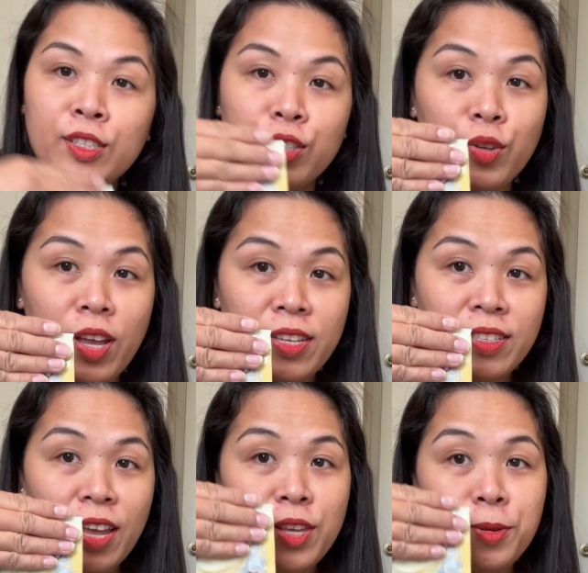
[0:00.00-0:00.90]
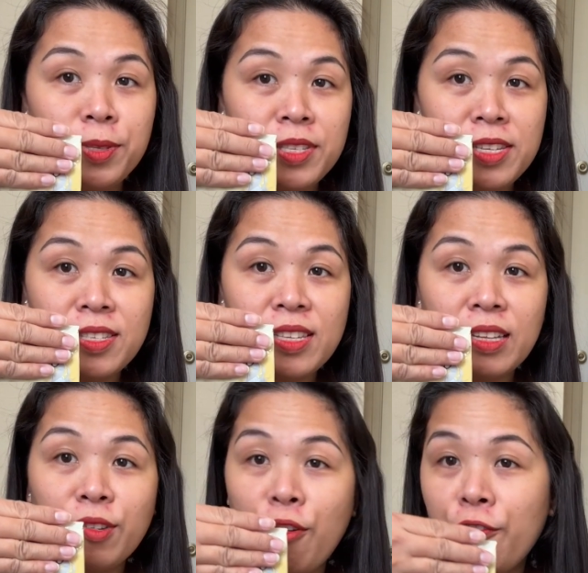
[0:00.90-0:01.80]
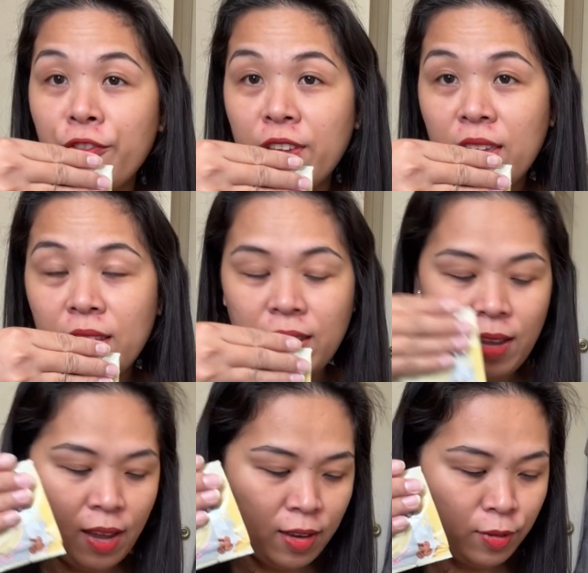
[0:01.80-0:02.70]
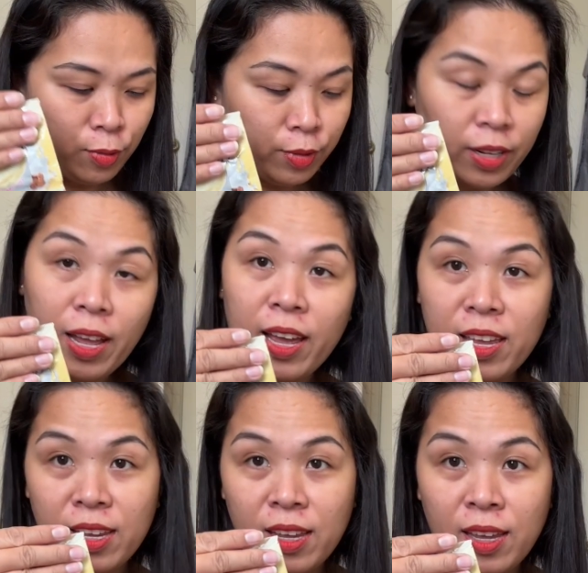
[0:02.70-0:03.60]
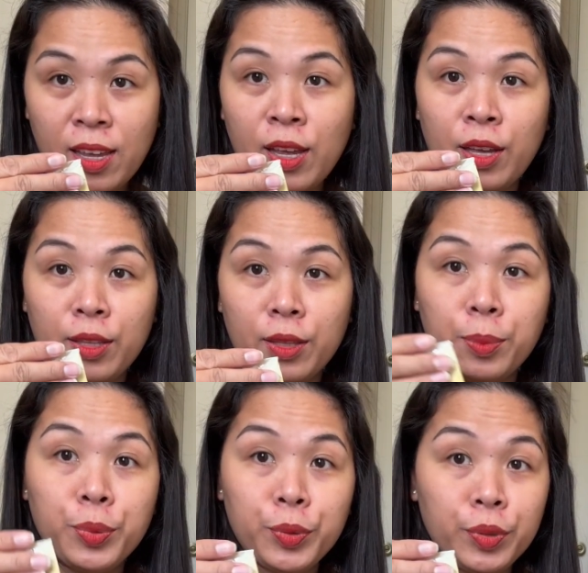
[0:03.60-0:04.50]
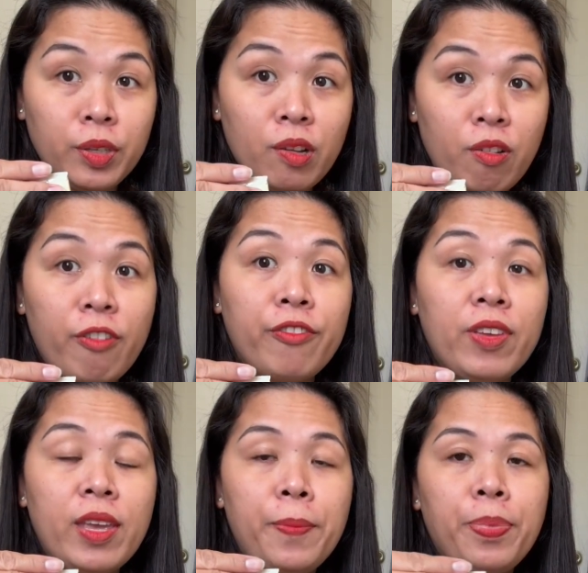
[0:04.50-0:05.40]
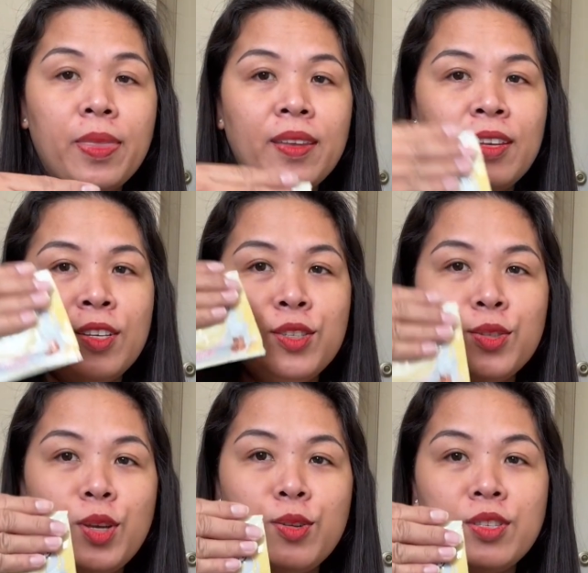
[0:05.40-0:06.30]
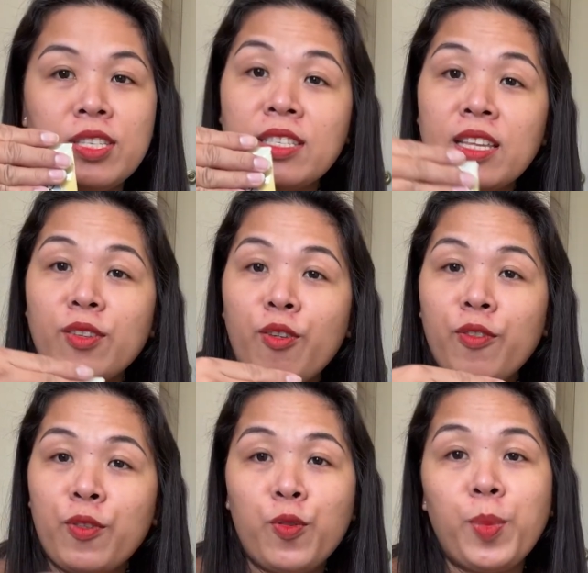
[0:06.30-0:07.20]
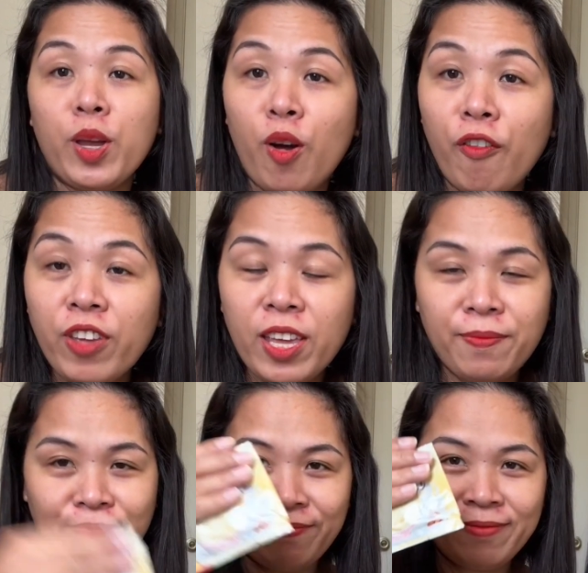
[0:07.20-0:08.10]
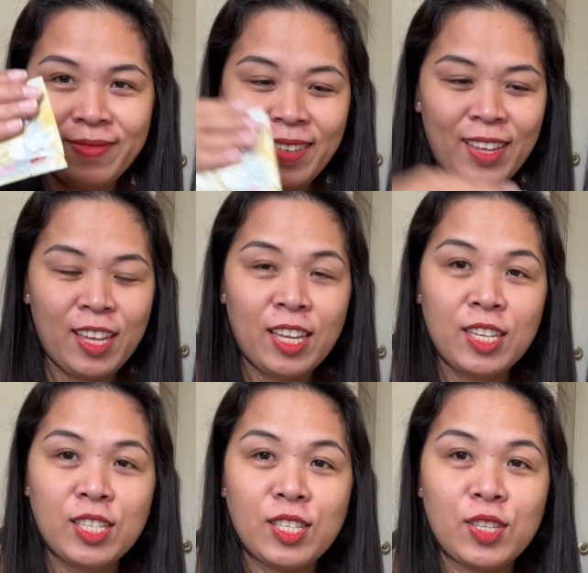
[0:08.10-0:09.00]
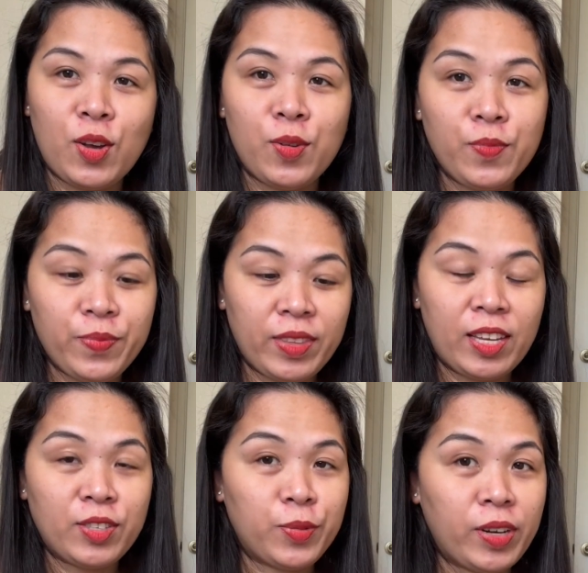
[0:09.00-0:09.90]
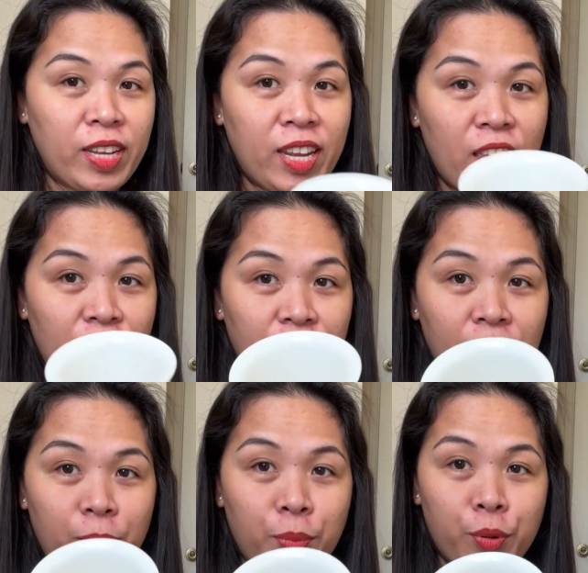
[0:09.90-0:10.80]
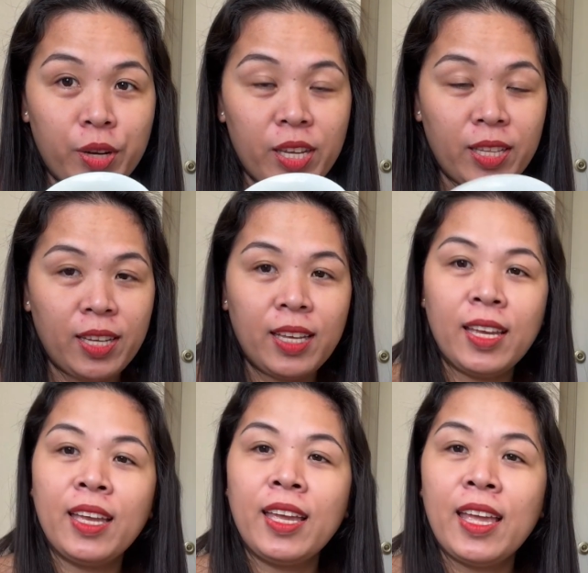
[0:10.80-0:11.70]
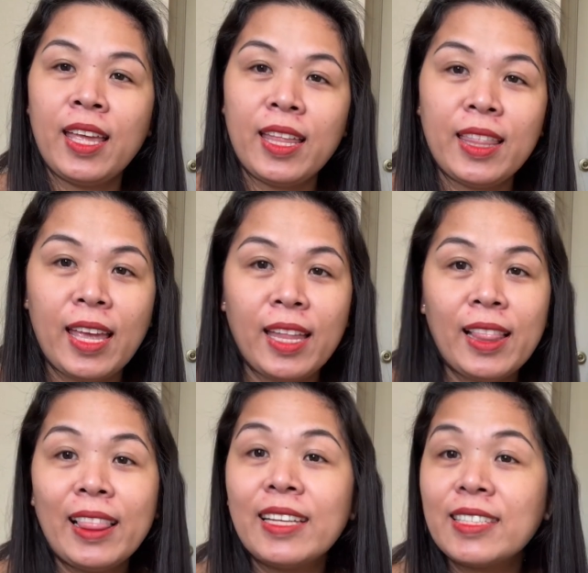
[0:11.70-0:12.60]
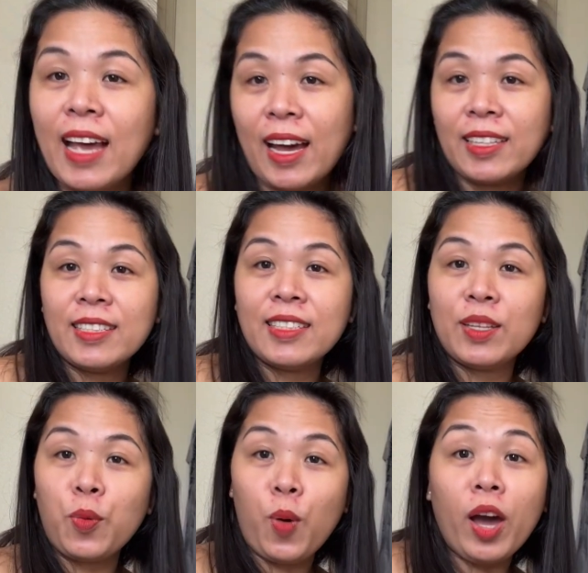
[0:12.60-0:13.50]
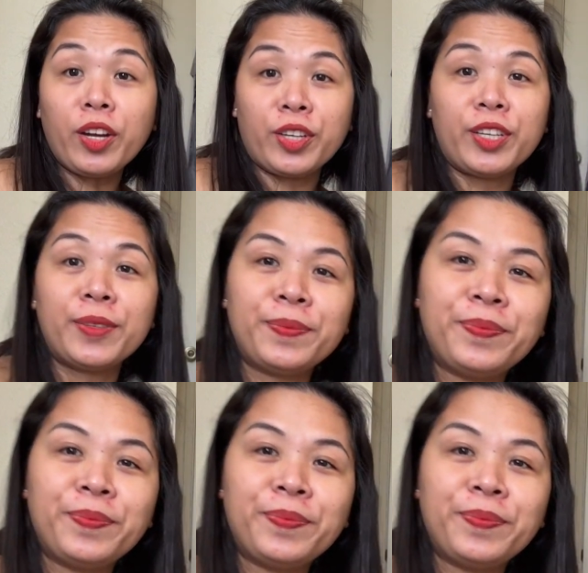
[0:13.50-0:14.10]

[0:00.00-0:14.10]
So guys, I use instant coffee. I don't like the brewed coffee, so I use instant coffee for my coffee. So it's already in here. I pour it. Then let's add water.